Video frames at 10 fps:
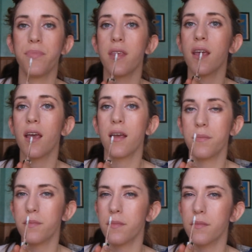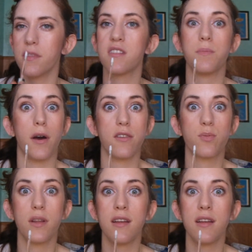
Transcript: It smells